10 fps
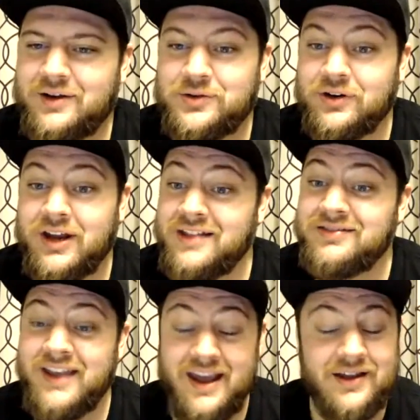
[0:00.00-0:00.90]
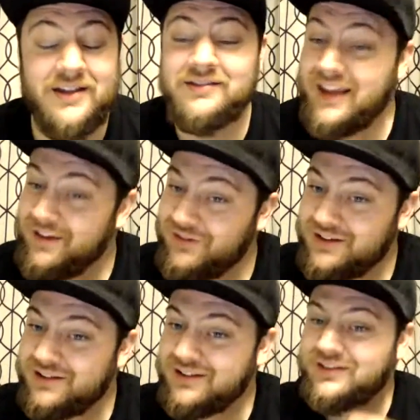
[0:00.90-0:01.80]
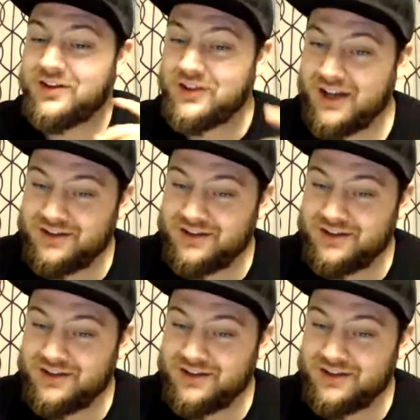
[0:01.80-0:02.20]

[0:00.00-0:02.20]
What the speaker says: are great. David, the other guy that